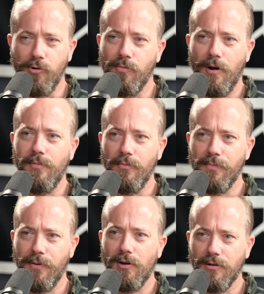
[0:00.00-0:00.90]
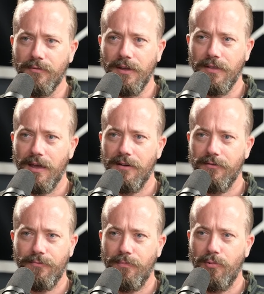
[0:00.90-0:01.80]
a real problem with pornography. They
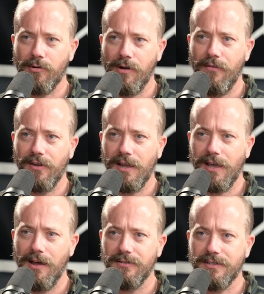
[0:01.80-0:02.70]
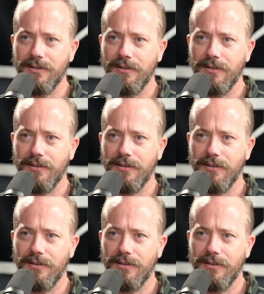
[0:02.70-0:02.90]
have pornographic accounts